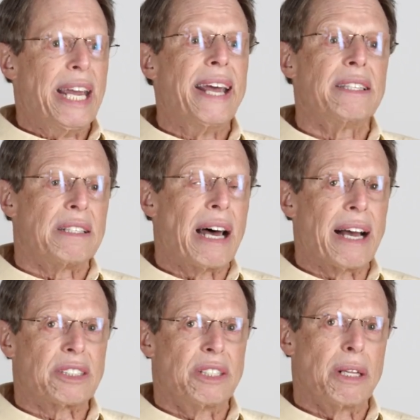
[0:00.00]

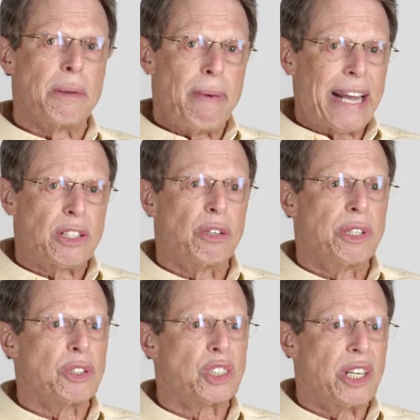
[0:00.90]
endotoxin to the
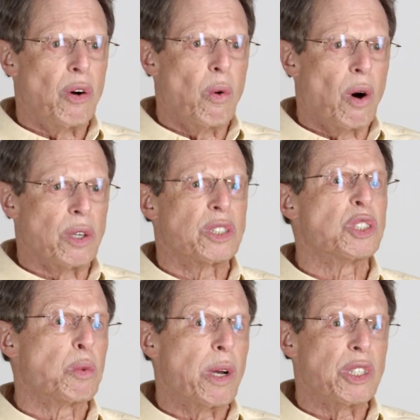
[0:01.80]
bacterial cell walls
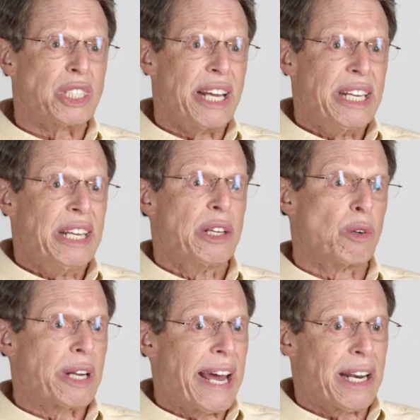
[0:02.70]
as well as any
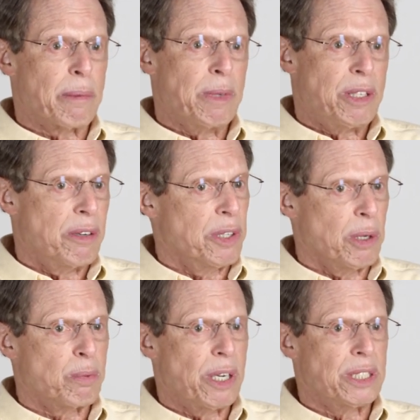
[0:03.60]
inorganic material
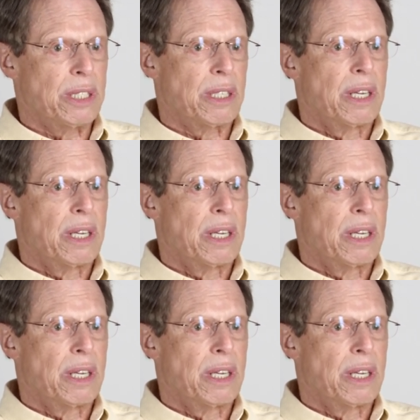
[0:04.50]
present.